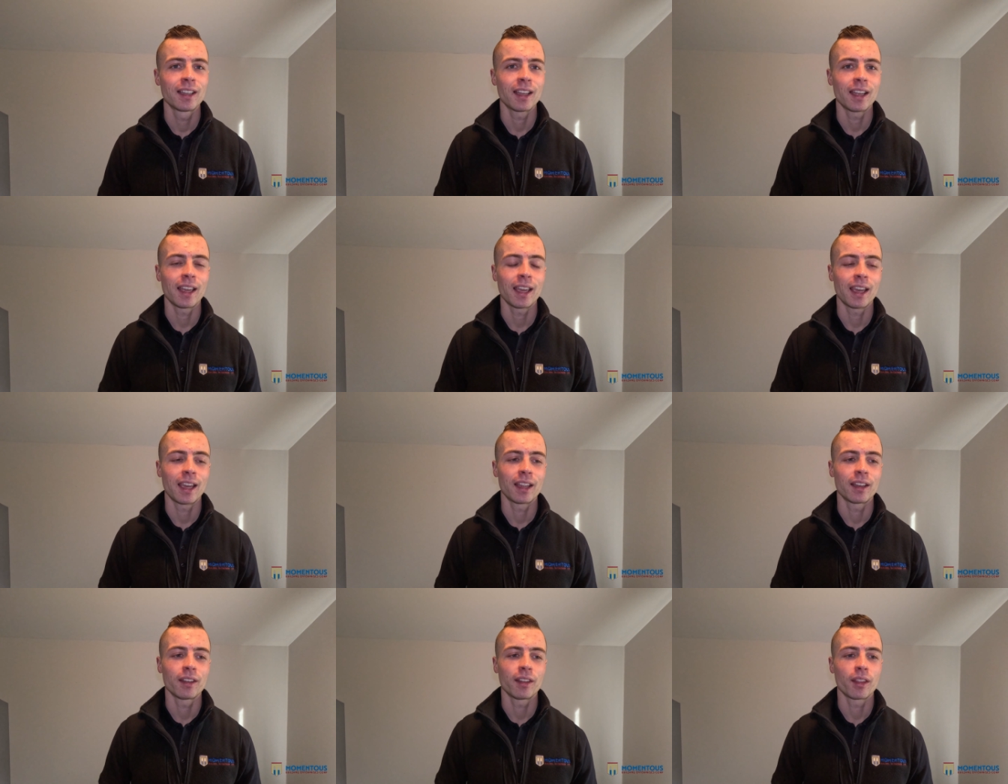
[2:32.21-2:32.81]

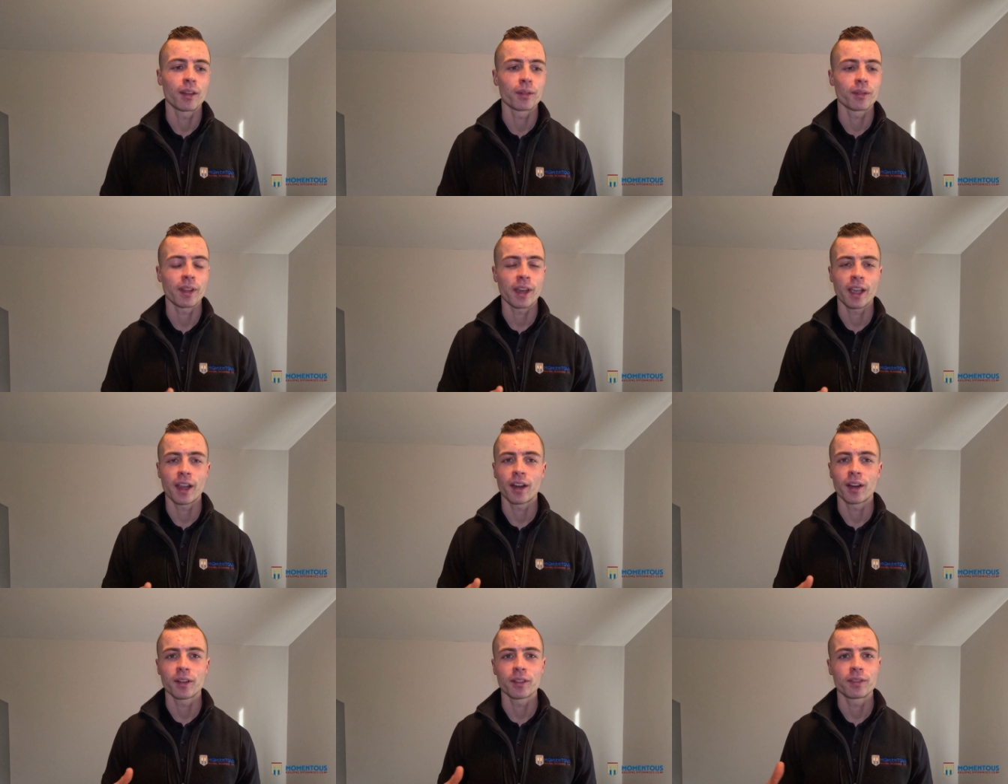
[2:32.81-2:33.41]
and they're
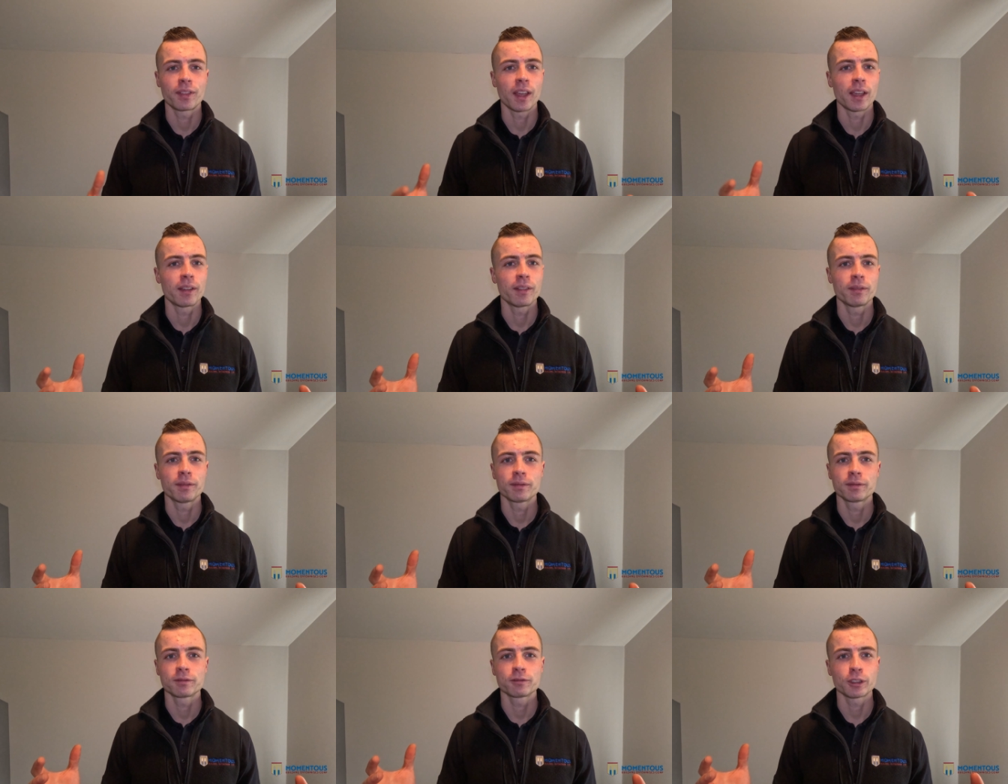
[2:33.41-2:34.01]
there, they
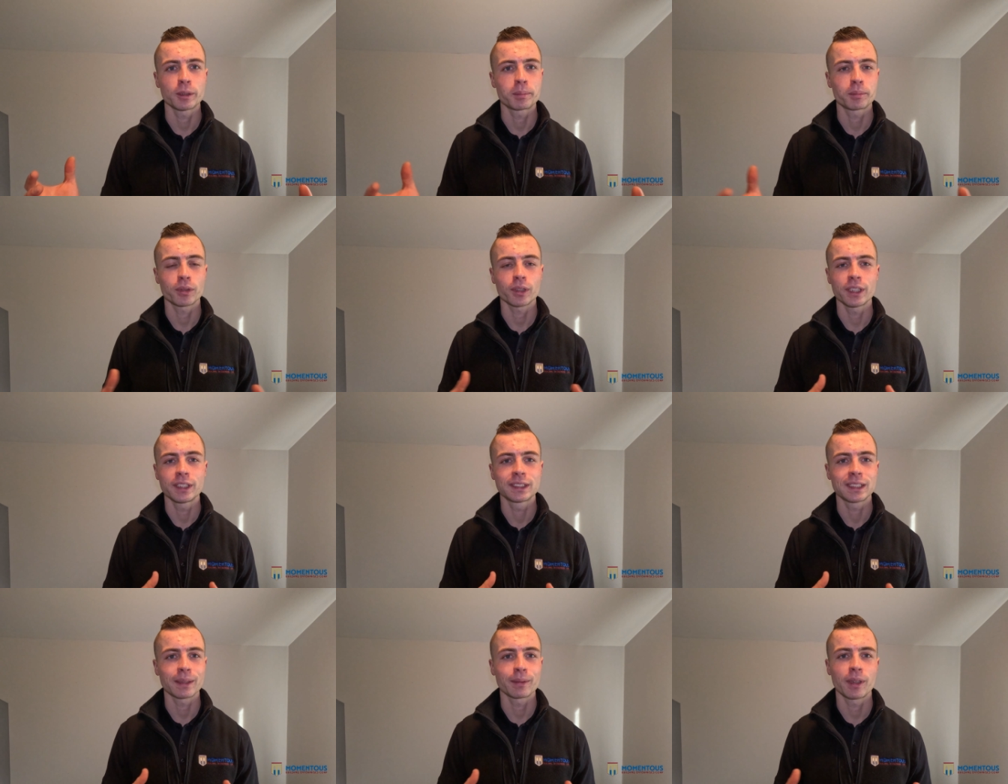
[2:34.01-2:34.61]

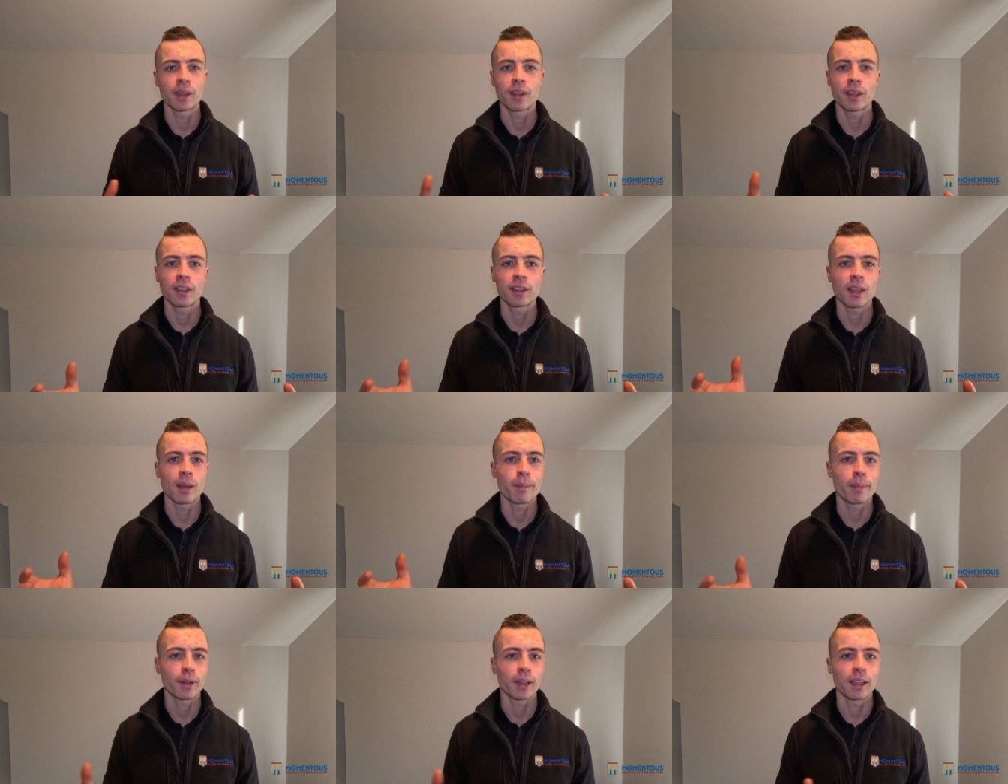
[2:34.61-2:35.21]
replace everything,
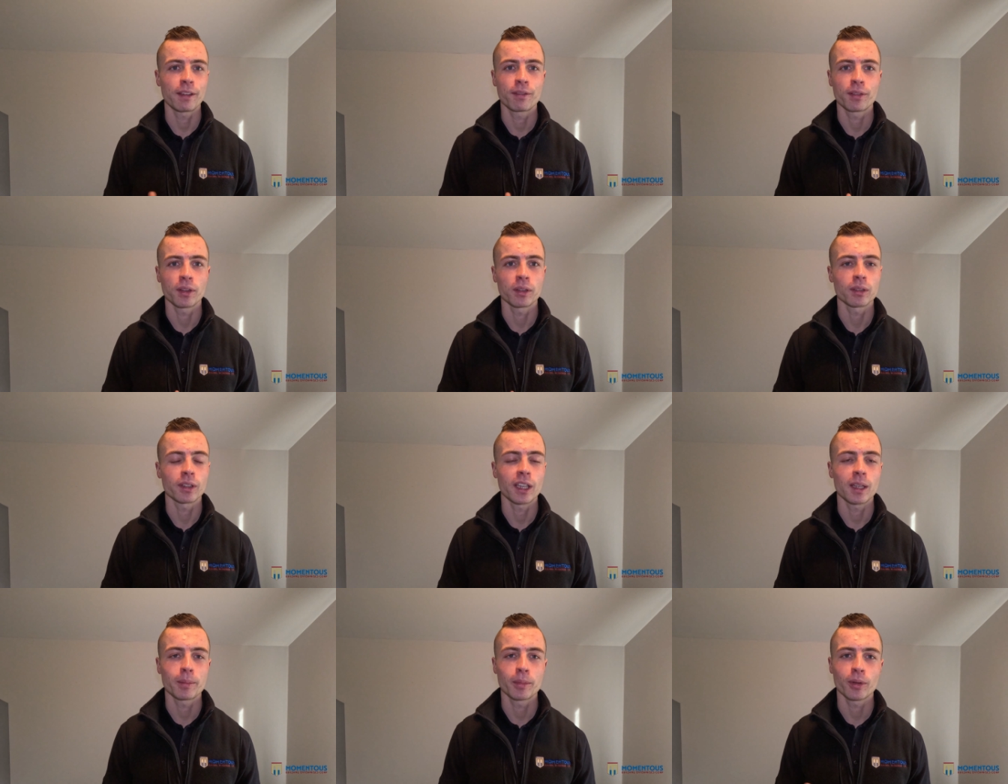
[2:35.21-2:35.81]
they pay for the
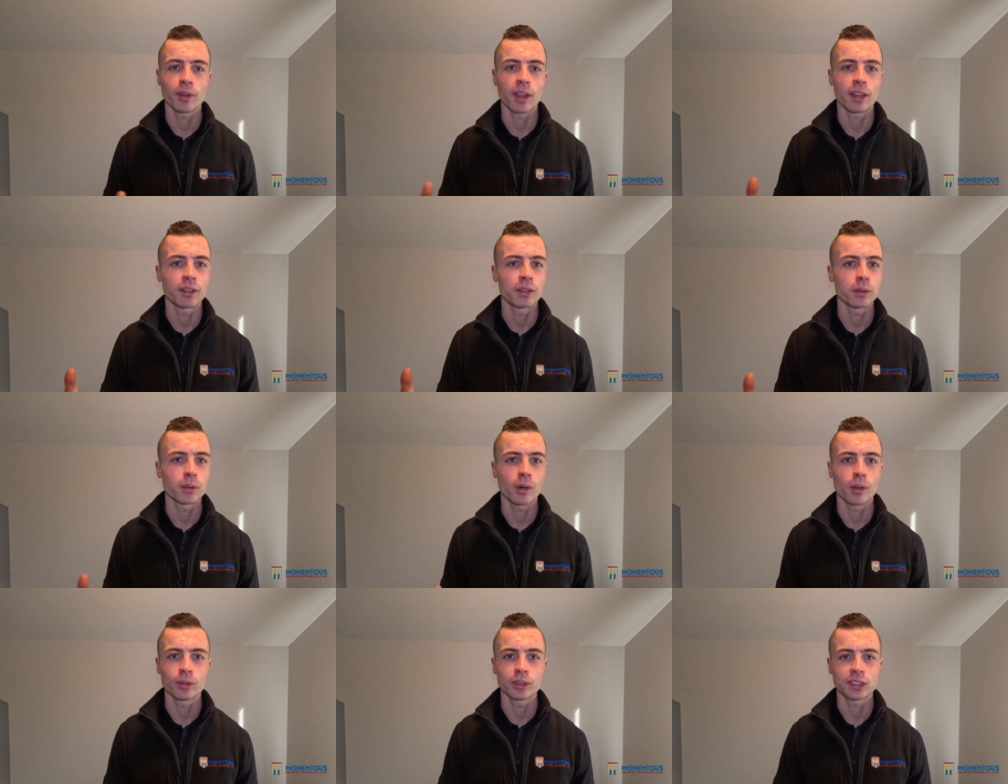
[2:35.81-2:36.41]
labor, they
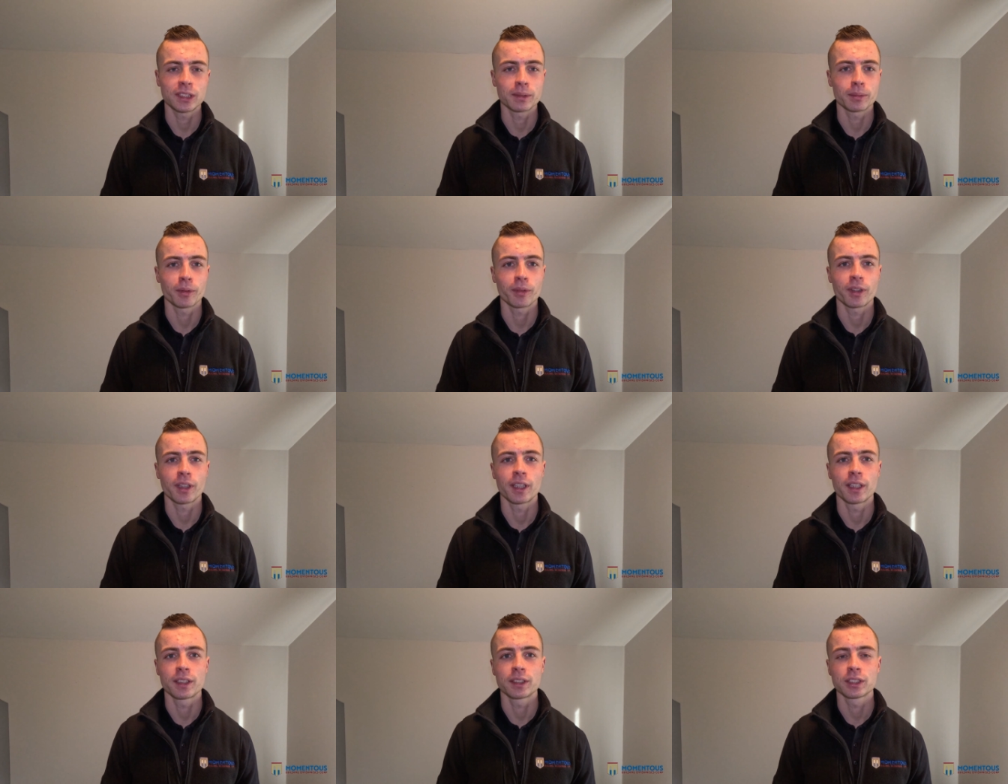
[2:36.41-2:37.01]
do all these different
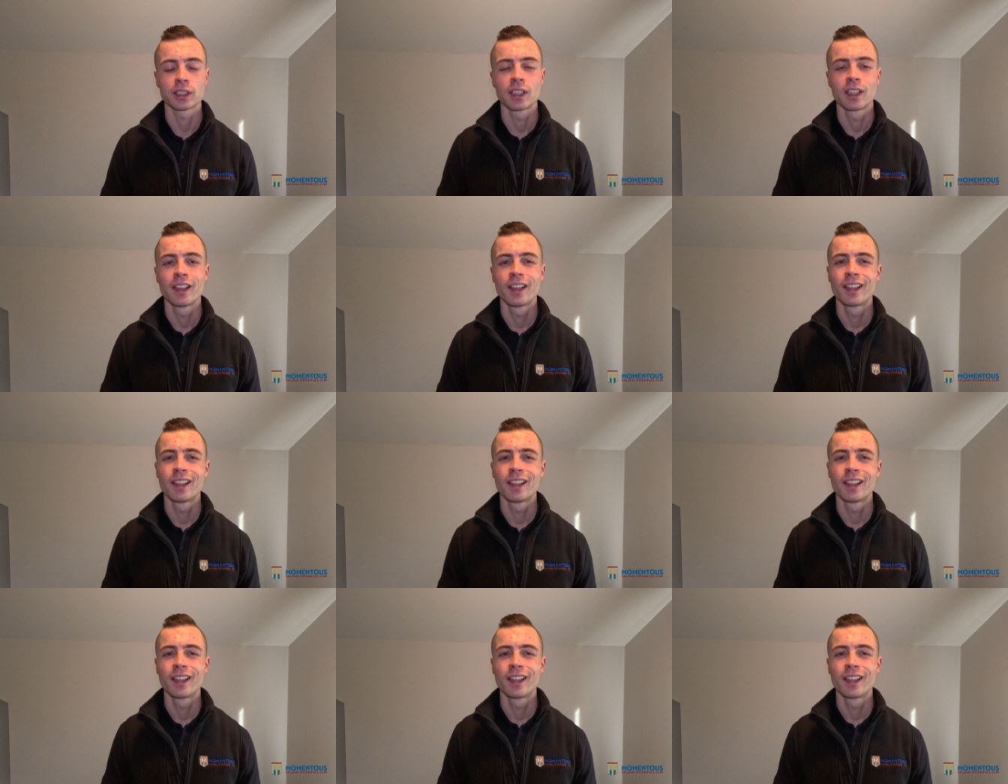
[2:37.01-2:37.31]
things,